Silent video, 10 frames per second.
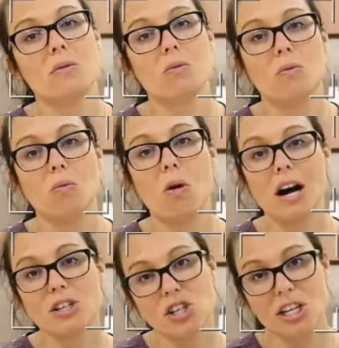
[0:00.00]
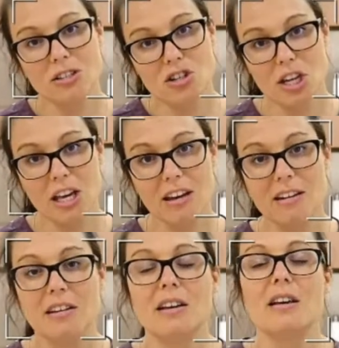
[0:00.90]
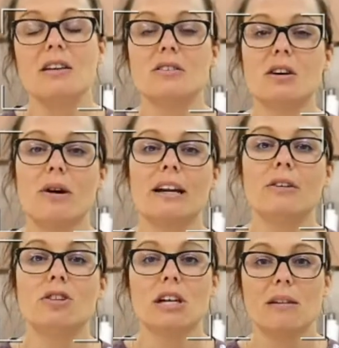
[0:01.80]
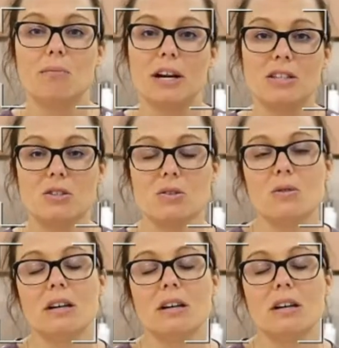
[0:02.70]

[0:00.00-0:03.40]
washing chicken. So I know chicken breasts do look